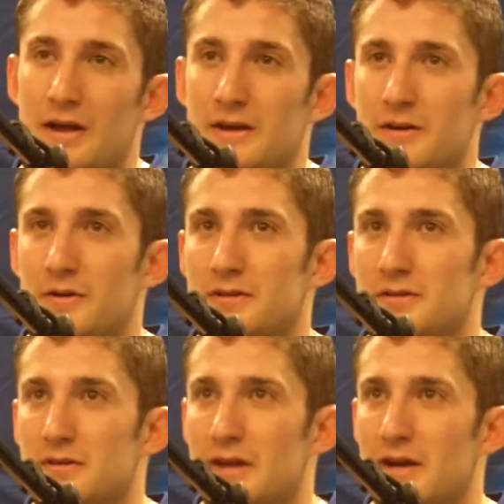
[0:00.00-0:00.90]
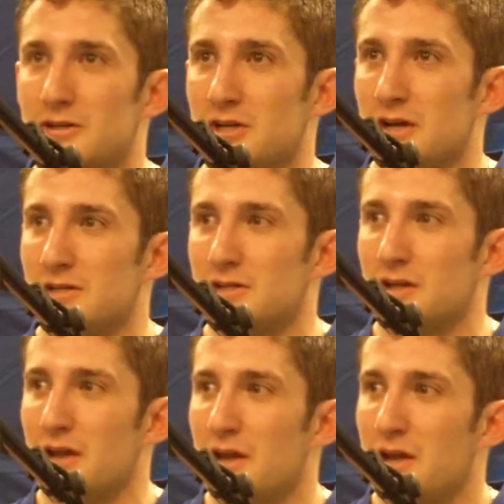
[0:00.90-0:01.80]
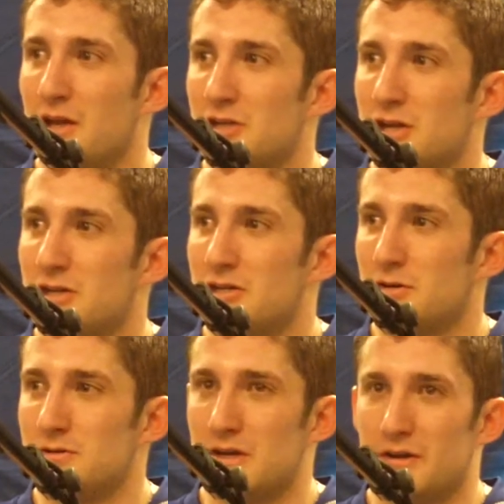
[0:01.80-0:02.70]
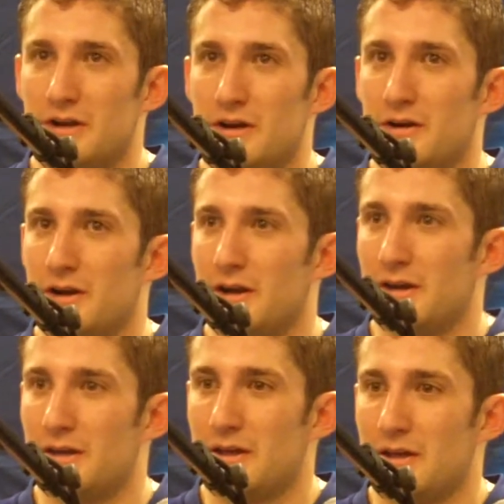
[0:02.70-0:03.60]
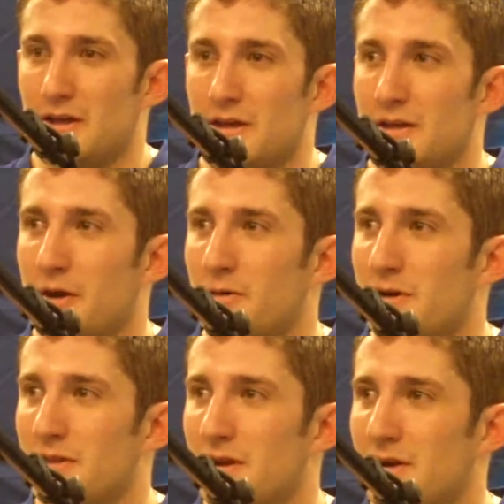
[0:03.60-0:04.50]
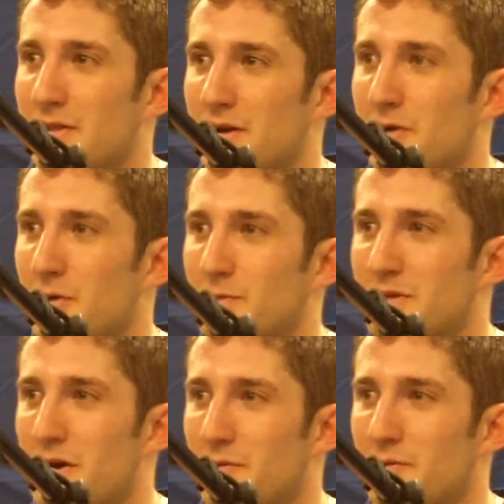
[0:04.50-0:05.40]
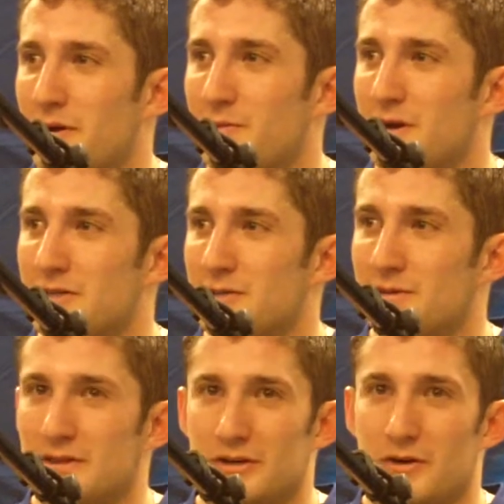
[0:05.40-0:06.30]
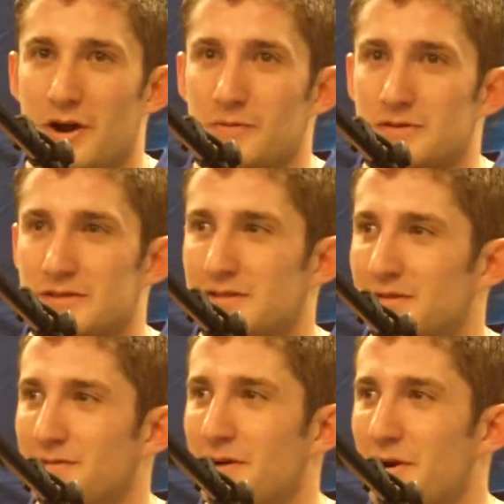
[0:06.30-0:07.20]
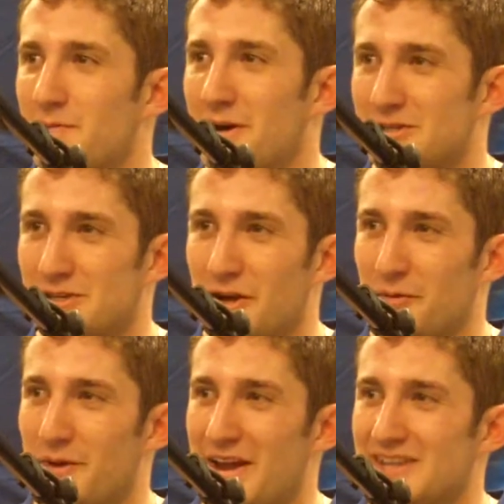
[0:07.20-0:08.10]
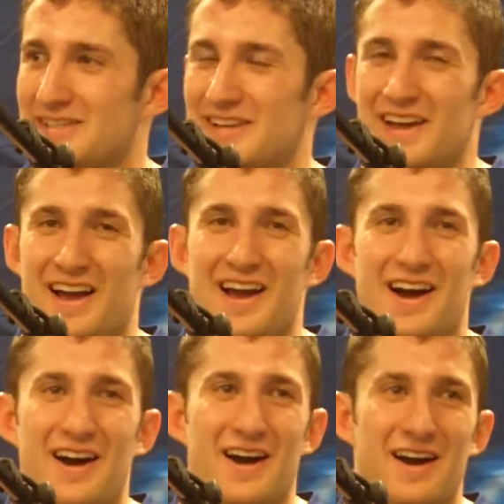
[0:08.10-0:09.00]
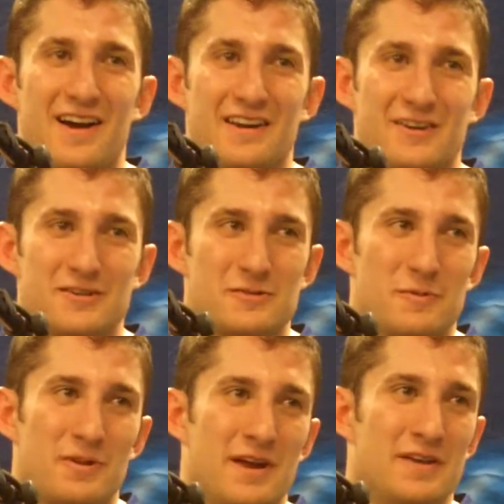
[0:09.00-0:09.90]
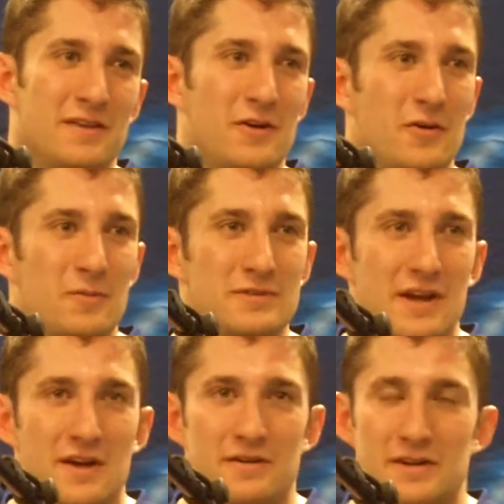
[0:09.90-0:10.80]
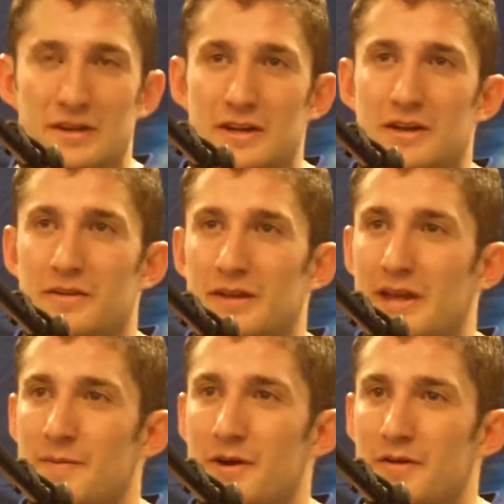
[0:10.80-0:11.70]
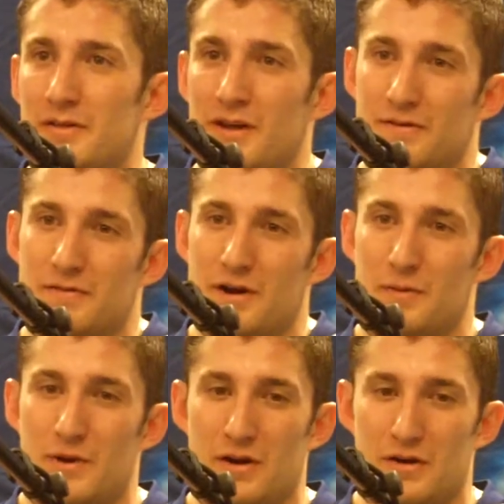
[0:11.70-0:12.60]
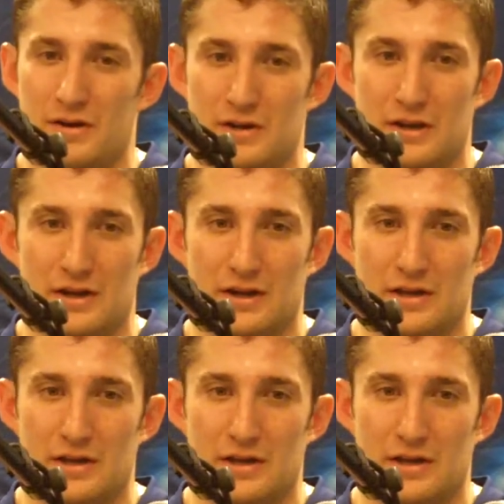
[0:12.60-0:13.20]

You know, it kind of changed shoes out here. Now we're in their hometown pretty much. I mean, the crowd was very much Yale based. You know, so we're playing in their hometown, and you know, they came out with a lot of firepower, and